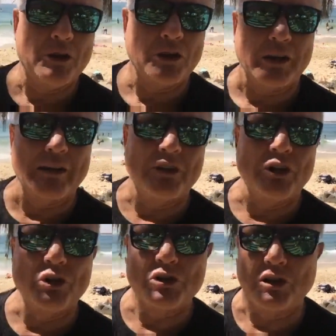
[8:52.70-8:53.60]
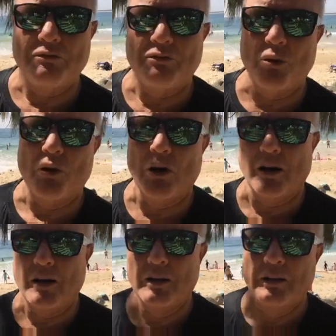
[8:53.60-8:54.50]
you can even use it
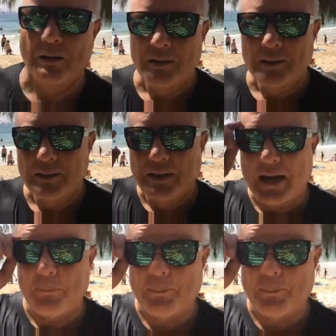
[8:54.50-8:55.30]
for Uh,